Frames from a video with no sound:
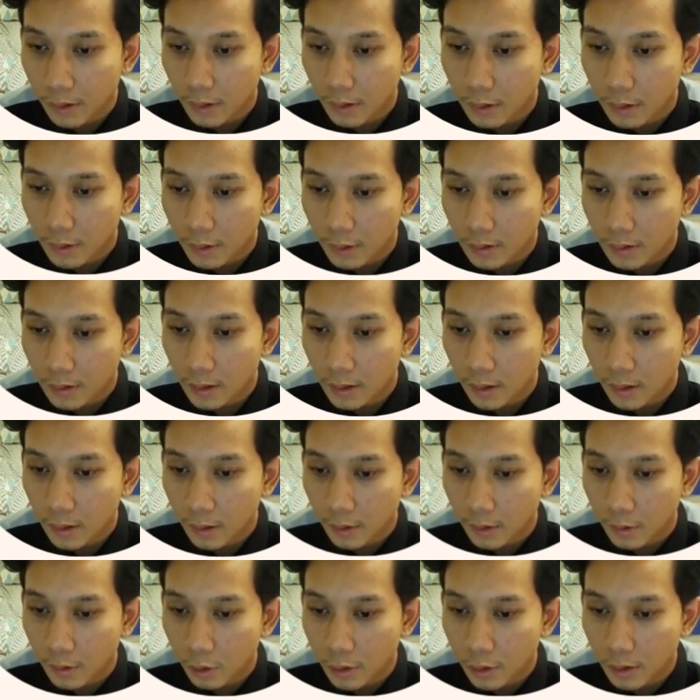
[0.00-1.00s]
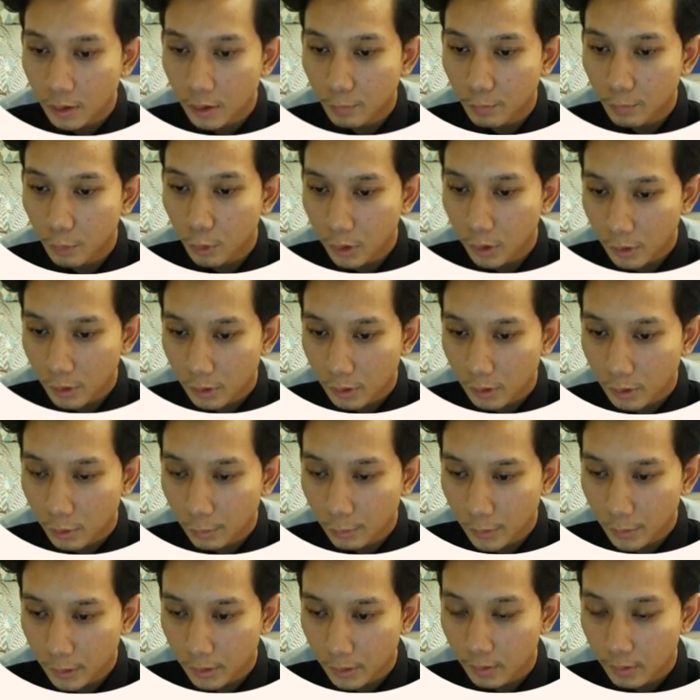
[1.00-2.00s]
a second order
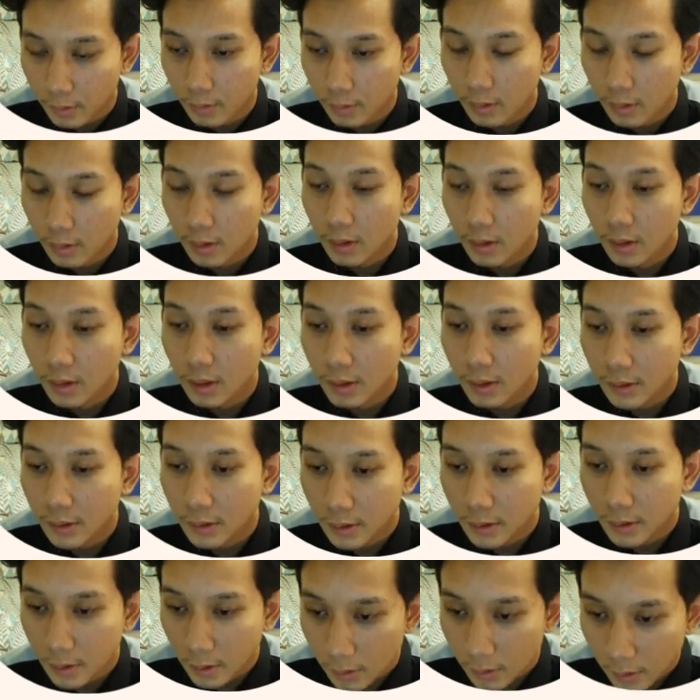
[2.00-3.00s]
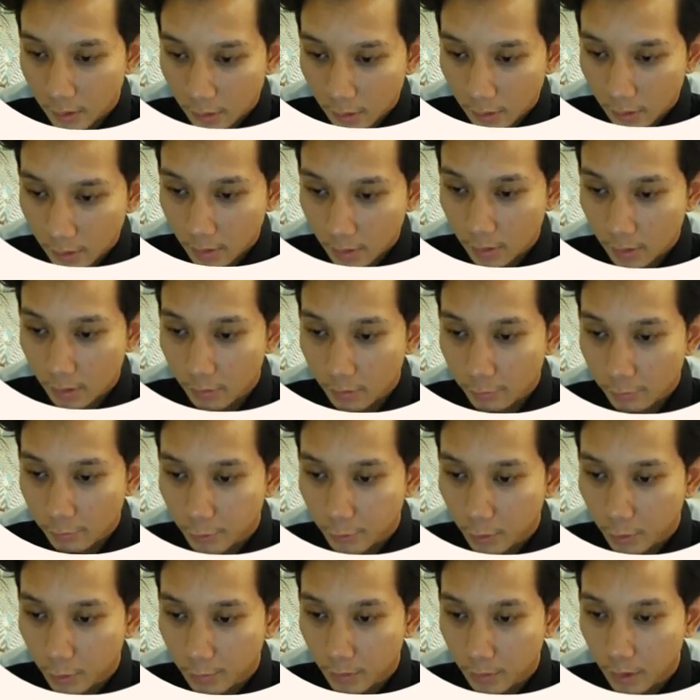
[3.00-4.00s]
polynomial. The general
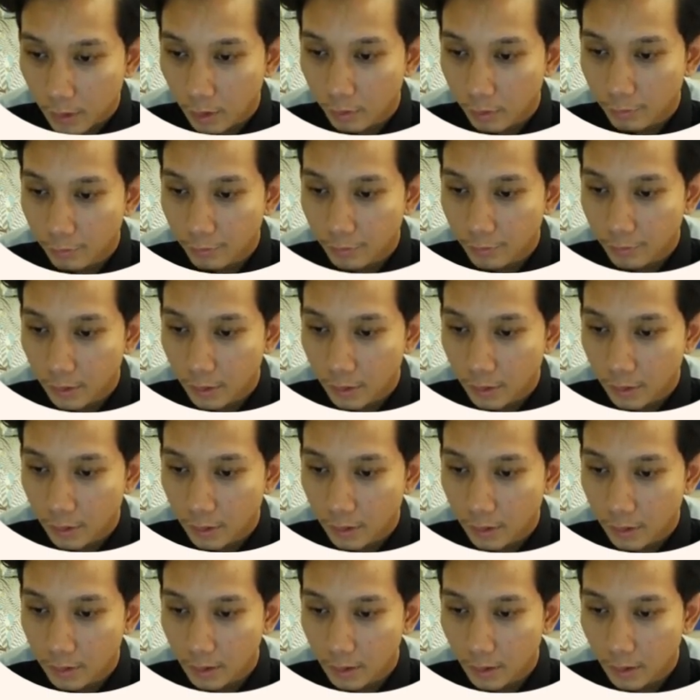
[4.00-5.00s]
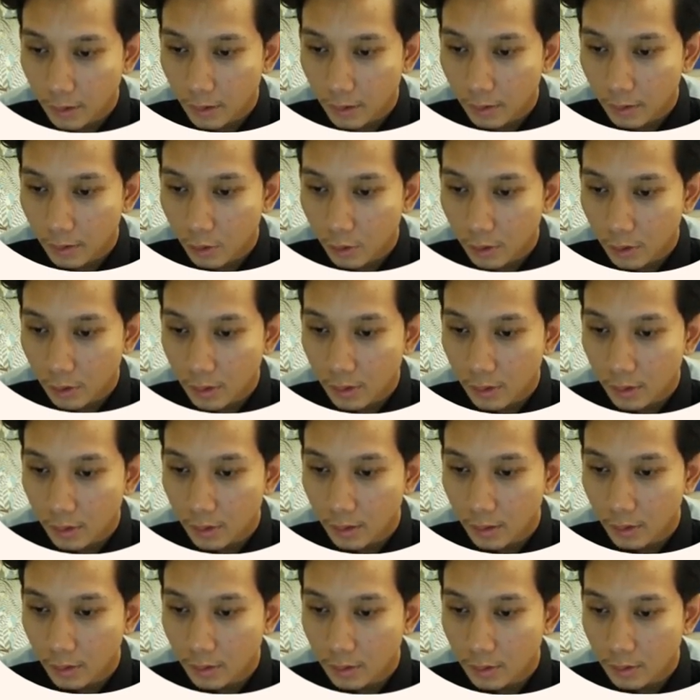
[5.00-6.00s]
form of a second order
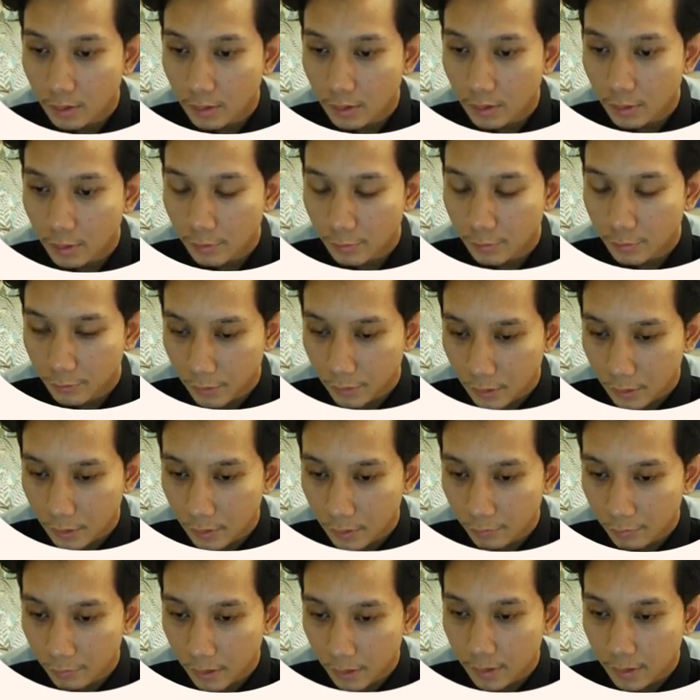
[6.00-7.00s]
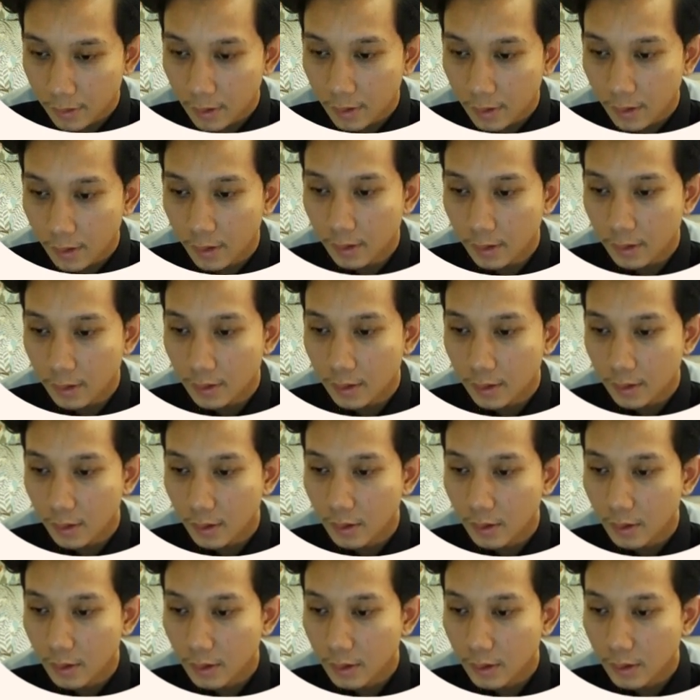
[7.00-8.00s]
transfer function is
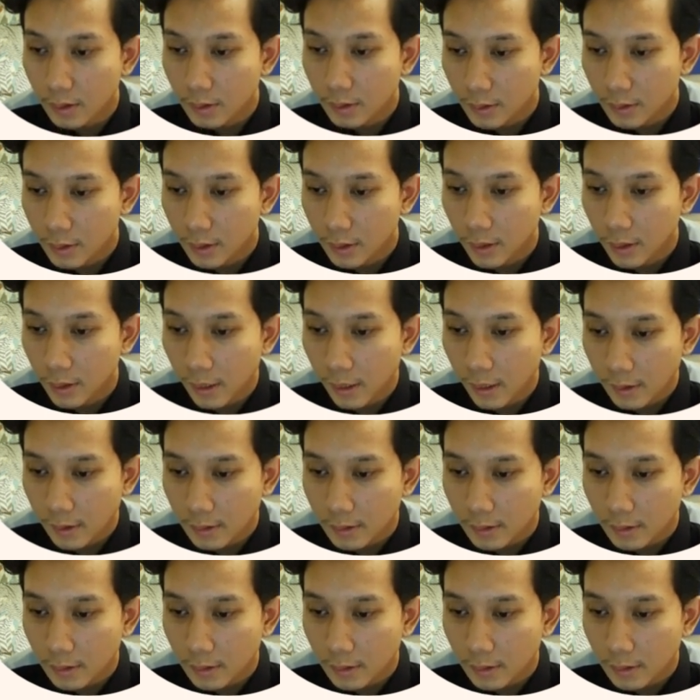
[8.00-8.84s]
gs